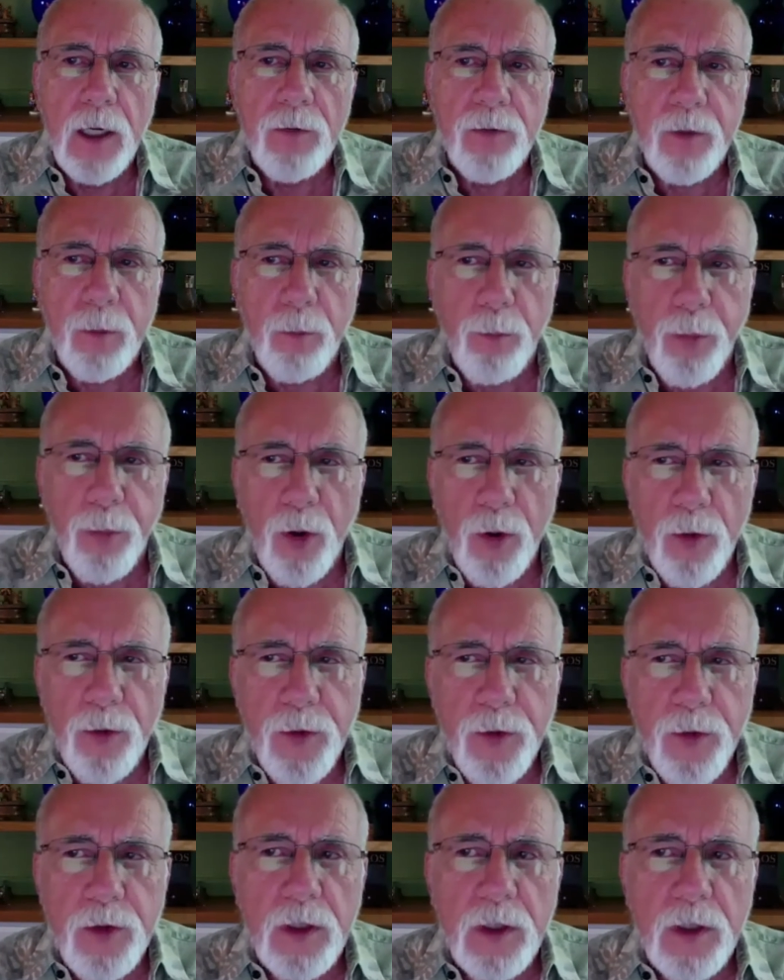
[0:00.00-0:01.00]
From
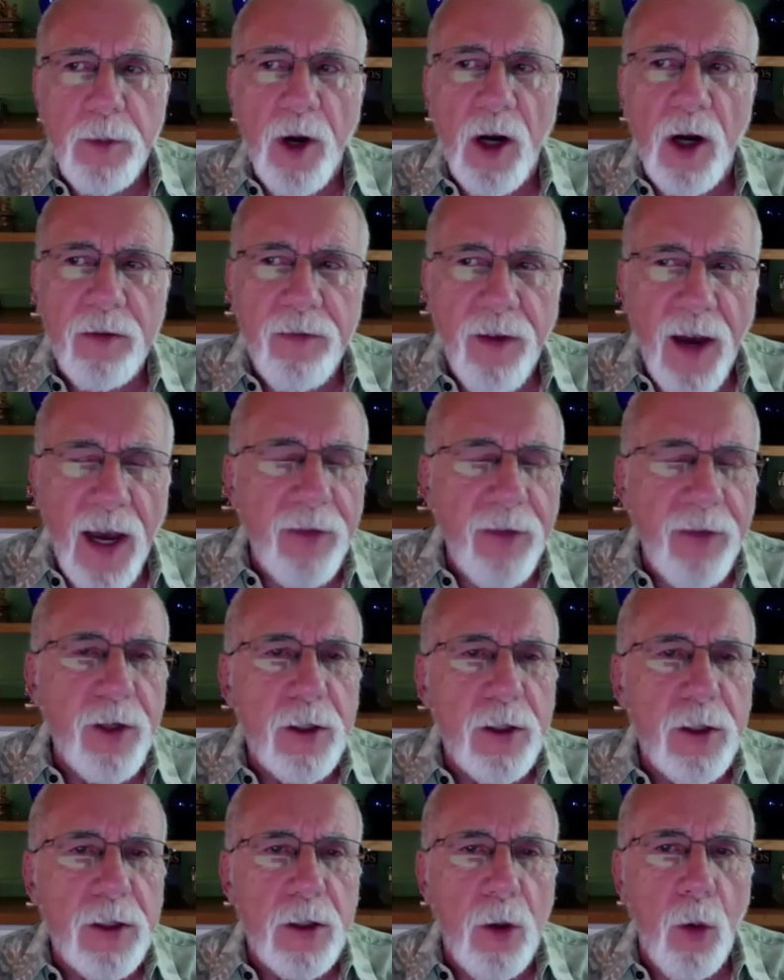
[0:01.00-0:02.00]
birth to about 5
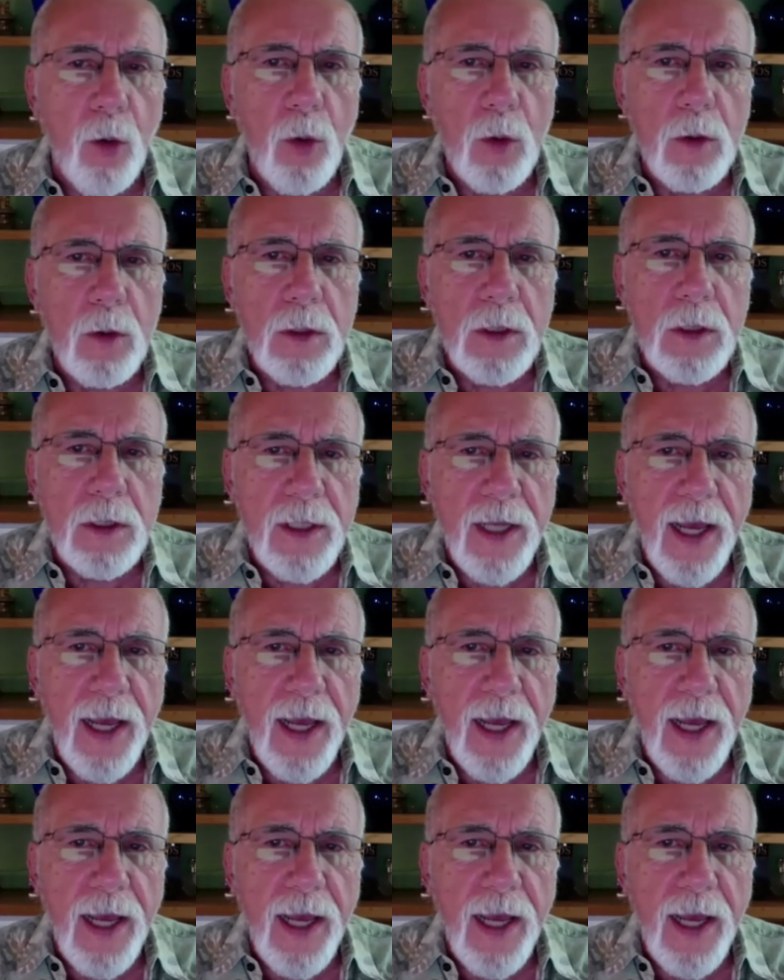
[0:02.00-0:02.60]
years old,